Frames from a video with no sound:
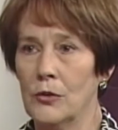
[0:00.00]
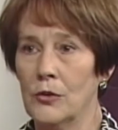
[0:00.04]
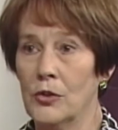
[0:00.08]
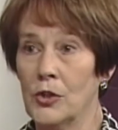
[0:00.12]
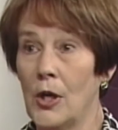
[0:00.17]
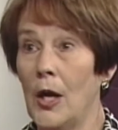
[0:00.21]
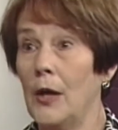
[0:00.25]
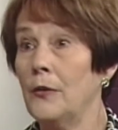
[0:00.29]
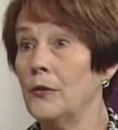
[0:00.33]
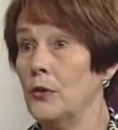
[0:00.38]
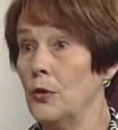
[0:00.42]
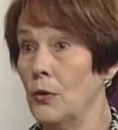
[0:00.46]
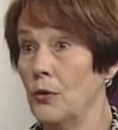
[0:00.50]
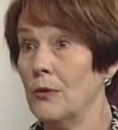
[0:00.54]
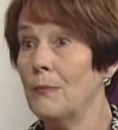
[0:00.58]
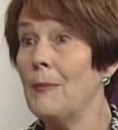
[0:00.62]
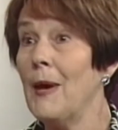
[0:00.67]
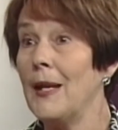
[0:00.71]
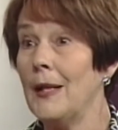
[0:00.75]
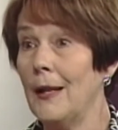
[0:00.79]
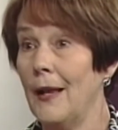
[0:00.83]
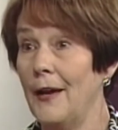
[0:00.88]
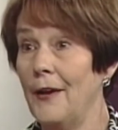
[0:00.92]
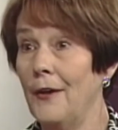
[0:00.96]
child and youth
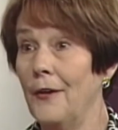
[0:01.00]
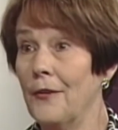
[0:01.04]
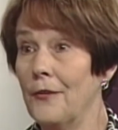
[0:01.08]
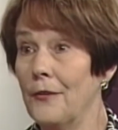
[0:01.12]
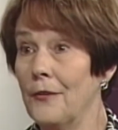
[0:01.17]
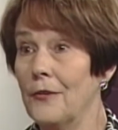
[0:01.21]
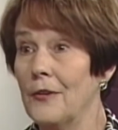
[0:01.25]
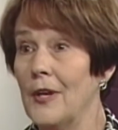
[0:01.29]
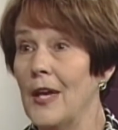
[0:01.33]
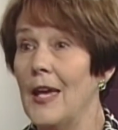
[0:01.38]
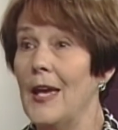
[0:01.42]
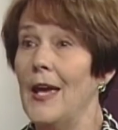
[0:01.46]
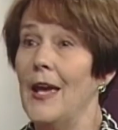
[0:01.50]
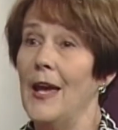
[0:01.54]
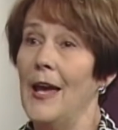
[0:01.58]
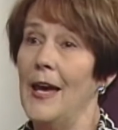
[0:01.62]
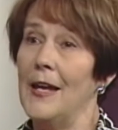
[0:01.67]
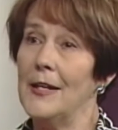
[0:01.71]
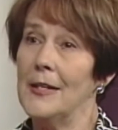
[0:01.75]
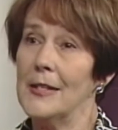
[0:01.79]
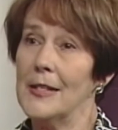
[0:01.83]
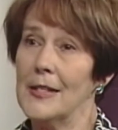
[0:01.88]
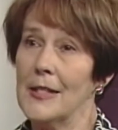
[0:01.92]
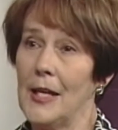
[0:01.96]
mental health,
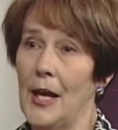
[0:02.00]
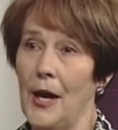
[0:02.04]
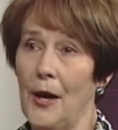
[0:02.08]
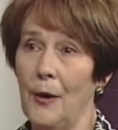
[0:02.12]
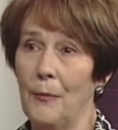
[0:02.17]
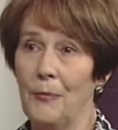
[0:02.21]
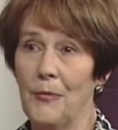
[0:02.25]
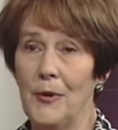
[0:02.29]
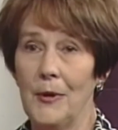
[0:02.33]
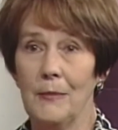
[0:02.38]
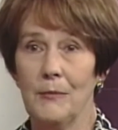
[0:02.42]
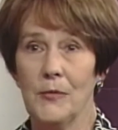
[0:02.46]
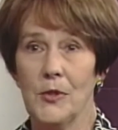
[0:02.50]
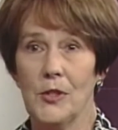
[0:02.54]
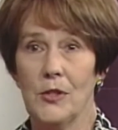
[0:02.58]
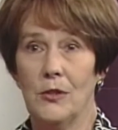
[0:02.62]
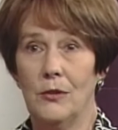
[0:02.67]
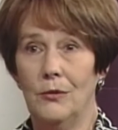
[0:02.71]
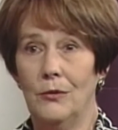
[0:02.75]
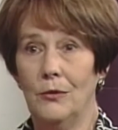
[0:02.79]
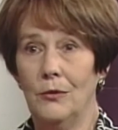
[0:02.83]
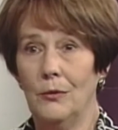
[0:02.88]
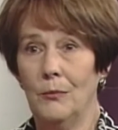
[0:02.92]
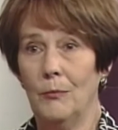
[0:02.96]
and it's to help them
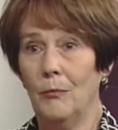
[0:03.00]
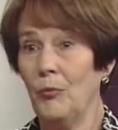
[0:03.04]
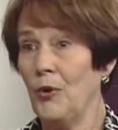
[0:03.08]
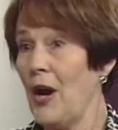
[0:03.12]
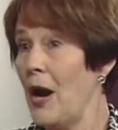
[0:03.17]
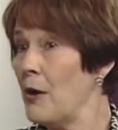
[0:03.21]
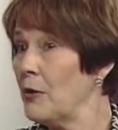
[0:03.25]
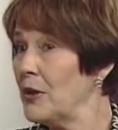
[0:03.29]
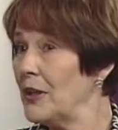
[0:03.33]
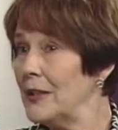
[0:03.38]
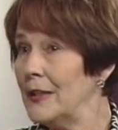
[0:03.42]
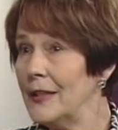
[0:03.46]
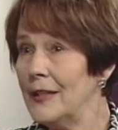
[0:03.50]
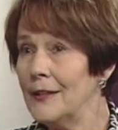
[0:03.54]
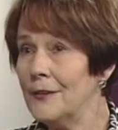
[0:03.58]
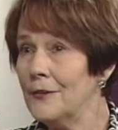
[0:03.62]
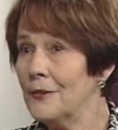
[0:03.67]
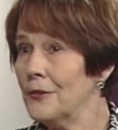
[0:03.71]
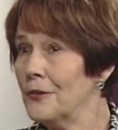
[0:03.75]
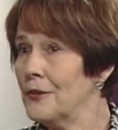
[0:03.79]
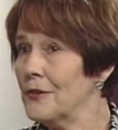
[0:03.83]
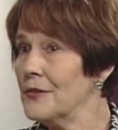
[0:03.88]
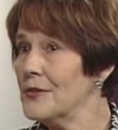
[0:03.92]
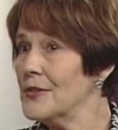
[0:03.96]
to brownie
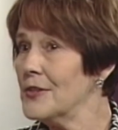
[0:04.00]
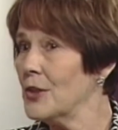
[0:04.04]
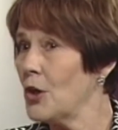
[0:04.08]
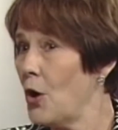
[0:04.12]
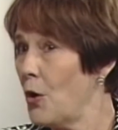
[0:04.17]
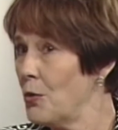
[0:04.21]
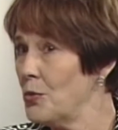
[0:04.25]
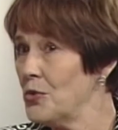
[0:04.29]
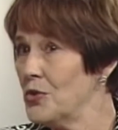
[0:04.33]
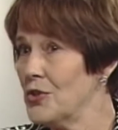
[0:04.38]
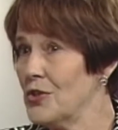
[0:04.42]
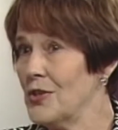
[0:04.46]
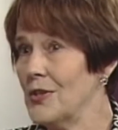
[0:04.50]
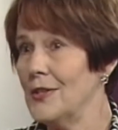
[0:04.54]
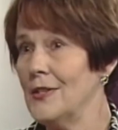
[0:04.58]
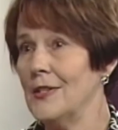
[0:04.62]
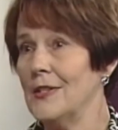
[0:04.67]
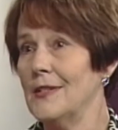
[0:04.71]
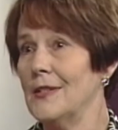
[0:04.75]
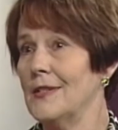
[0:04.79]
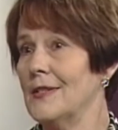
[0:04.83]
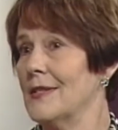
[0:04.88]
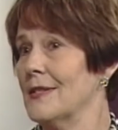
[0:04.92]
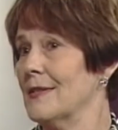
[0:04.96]
leaders,
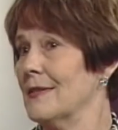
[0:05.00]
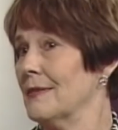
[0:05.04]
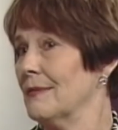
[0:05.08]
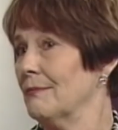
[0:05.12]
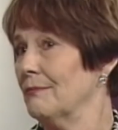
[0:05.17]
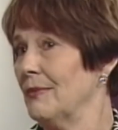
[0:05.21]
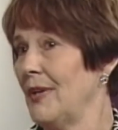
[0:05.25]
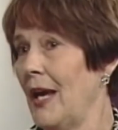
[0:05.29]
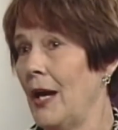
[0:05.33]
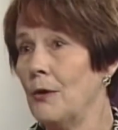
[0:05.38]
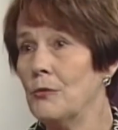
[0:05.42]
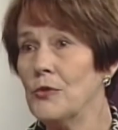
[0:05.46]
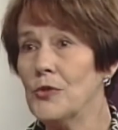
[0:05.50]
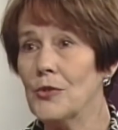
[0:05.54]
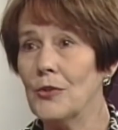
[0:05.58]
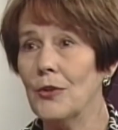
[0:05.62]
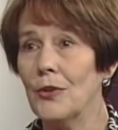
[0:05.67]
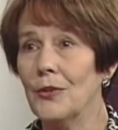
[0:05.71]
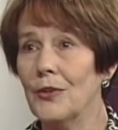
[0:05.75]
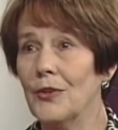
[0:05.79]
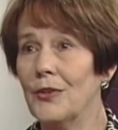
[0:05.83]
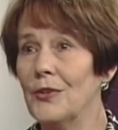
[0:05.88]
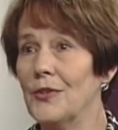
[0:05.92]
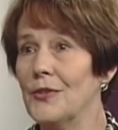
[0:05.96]
coaches,
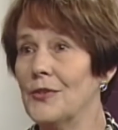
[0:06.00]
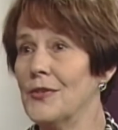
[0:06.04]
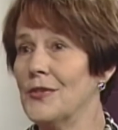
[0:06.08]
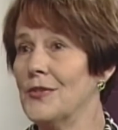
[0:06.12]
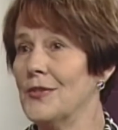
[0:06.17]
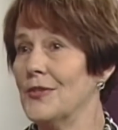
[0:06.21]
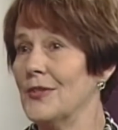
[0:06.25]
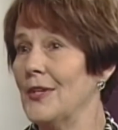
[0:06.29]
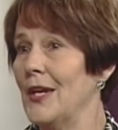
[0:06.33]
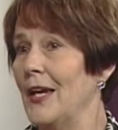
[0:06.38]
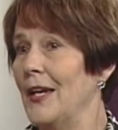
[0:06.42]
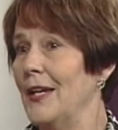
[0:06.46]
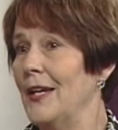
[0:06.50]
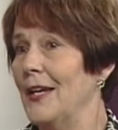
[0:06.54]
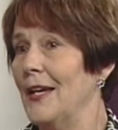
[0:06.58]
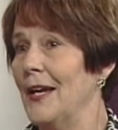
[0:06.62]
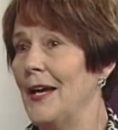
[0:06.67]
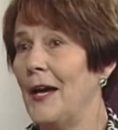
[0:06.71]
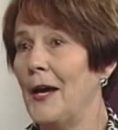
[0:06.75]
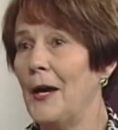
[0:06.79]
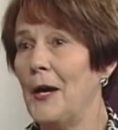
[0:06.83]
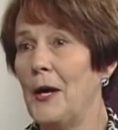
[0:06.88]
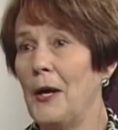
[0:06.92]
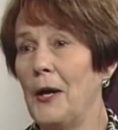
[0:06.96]
counselors,
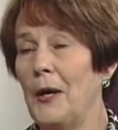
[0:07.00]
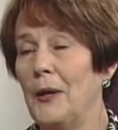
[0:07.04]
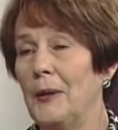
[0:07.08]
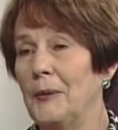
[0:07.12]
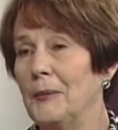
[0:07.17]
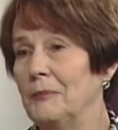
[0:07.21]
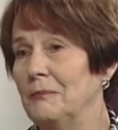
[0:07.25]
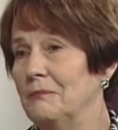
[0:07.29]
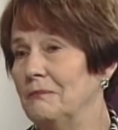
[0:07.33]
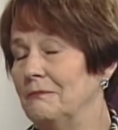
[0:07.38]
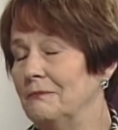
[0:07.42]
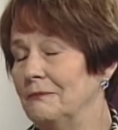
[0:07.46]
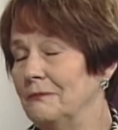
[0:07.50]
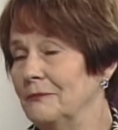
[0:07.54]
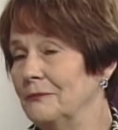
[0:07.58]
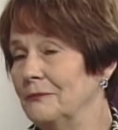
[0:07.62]
the